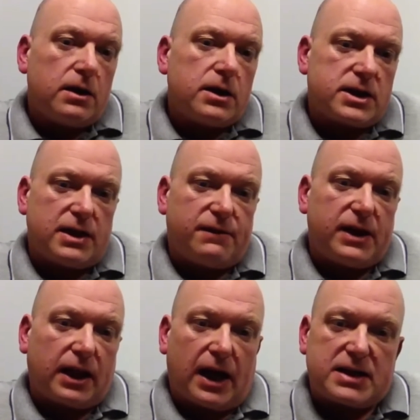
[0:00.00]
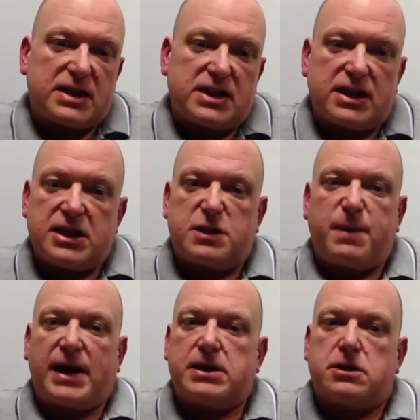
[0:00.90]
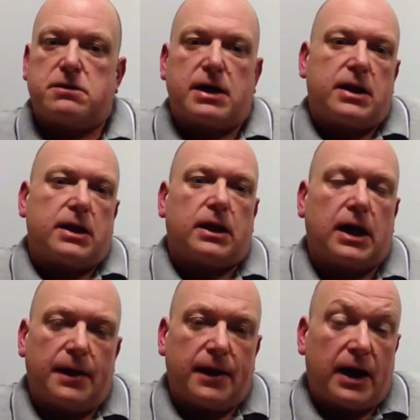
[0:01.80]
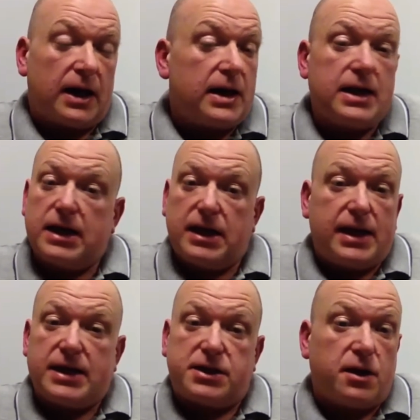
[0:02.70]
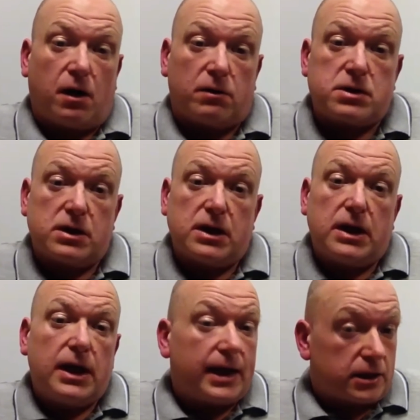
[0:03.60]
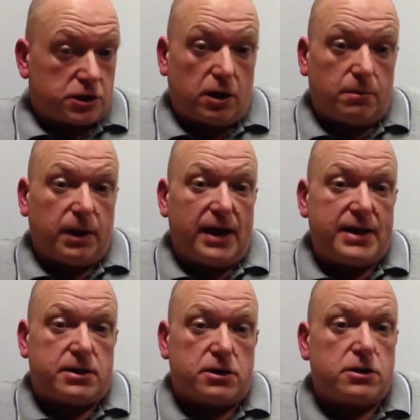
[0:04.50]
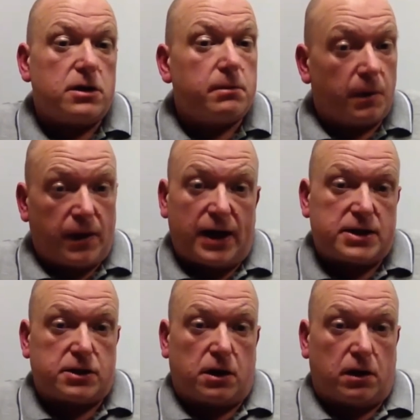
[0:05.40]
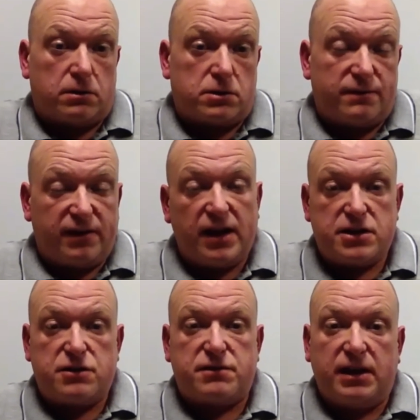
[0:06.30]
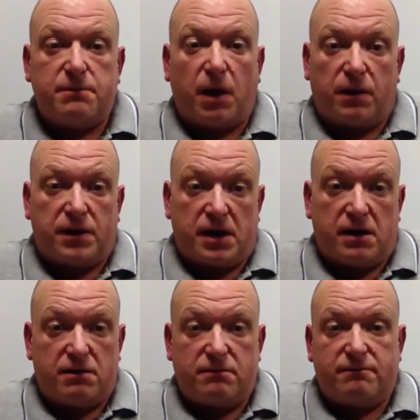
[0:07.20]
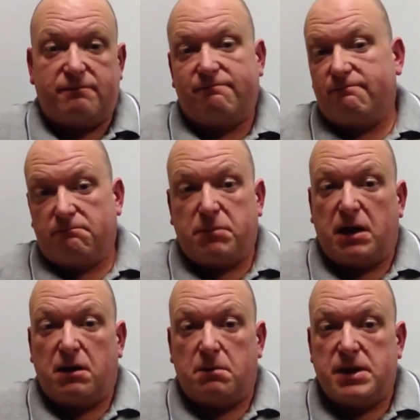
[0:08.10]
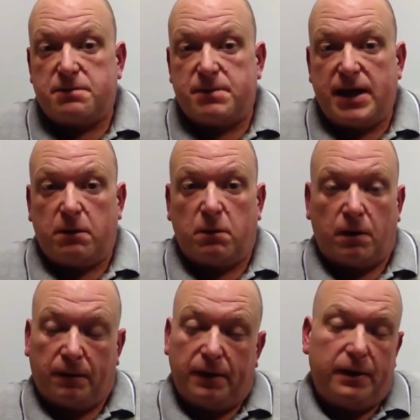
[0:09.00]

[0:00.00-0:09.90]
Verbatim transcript: TV licensing inspectors or anything like that. It's not. It'll stop the letters, but that's all. So if the letters really bother you, by all means make one.